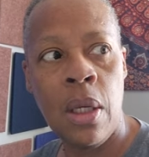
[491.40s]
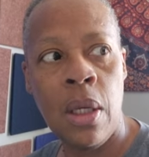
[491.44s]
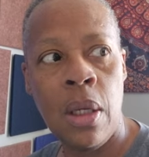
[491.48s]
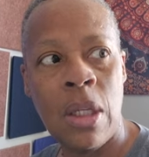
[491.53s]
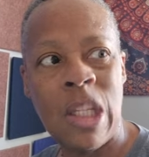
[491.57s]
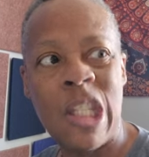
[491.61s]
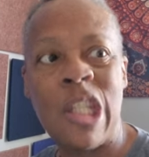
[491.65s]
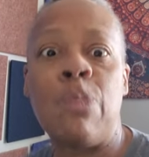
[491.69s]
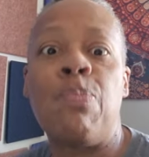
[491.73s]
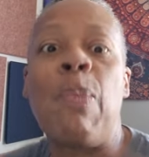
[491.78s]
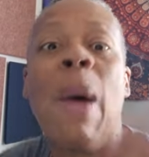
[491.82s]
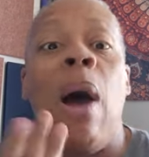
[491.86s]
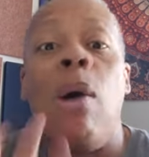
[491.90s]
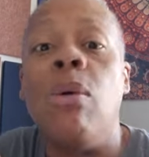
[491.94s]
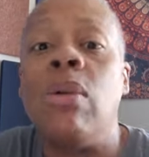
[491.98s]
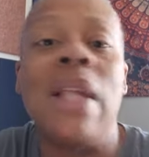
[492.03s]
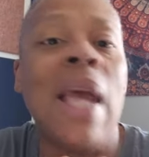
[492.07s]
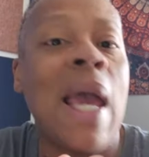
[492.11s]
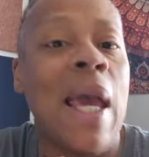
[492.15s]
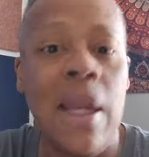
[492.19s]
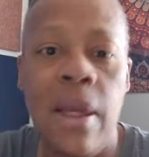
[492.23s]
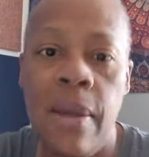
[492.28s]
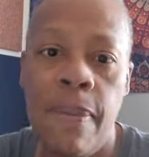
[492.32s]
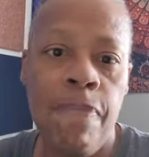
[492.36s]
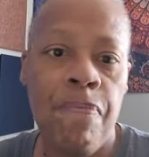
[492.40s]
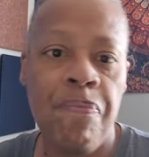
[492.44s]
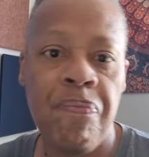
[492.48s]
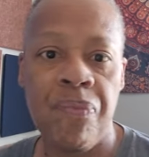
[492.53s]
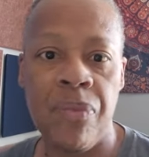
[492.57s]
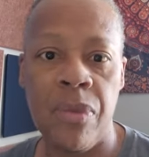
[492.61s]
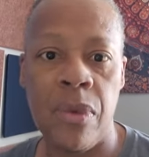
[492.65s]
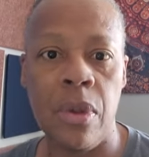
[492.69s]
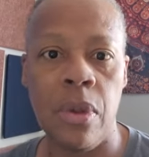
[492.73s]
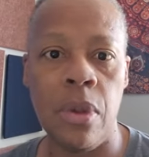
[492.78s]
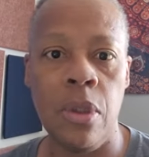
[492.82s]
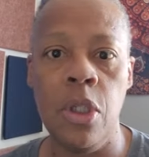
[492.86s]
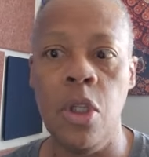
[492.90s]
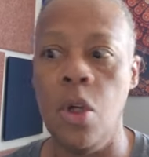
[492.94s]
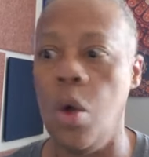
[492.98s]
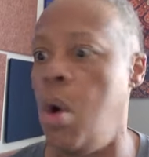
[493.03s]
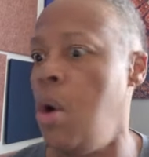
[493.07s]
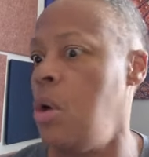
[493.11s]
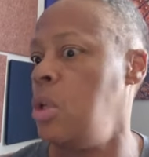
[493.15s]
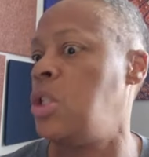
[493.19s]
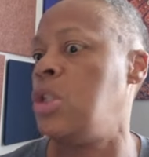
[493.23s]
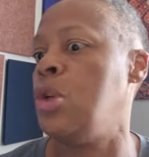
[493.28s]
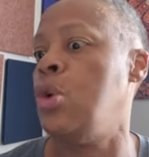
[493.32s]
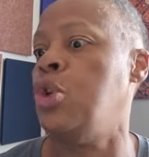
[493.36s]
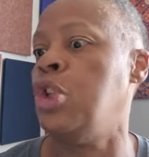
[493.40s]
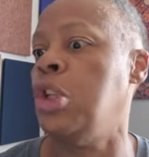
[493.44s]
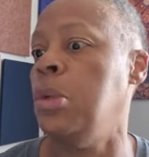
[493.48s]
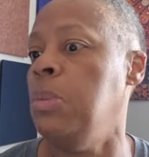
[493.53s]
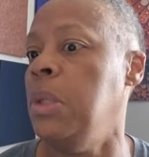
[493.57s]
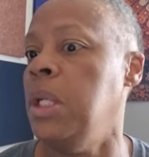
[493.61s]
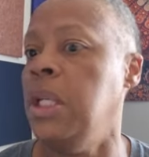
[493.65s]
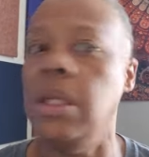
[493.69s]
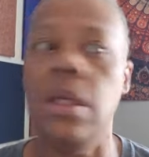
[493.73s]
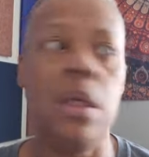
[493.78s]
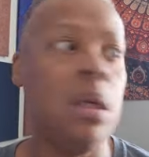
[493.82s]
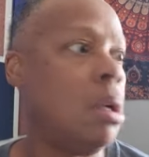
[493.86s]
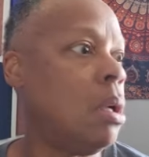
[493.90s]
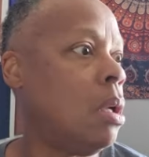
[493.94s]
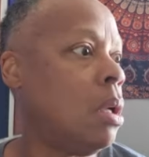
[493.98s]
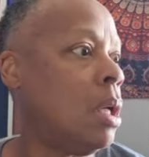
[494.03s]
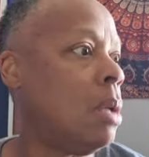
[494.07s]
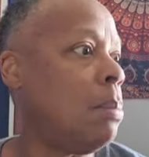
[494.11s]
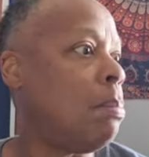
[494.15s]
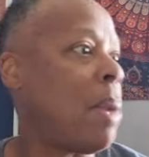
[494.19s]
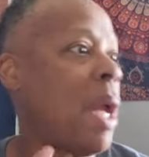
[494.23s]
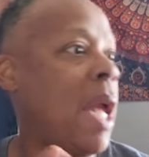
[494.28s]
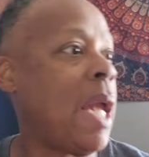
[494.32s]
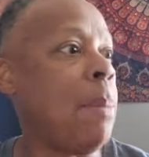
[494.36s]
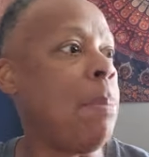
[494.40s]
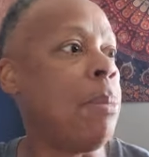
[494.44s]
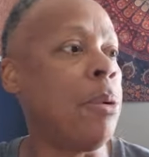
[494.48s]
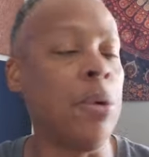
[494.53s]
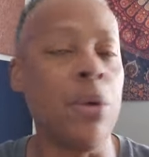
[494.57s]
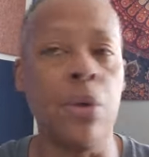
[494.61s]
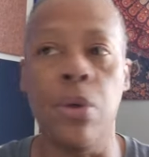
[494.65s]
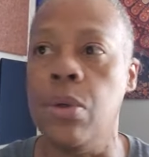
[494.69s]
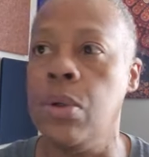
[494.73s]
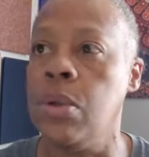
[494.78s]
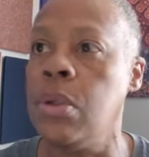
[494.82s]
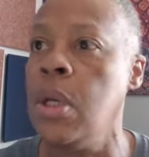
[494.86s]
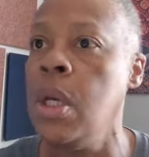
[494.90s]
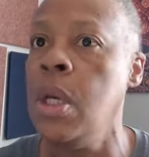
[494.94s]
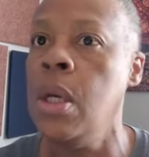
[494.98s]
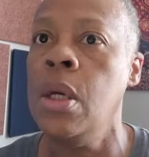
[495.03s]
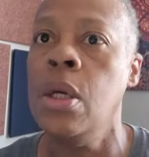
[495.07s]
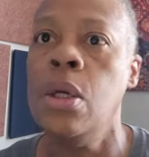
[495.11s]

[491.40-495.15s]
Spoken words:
spout that, you know, on social media and papers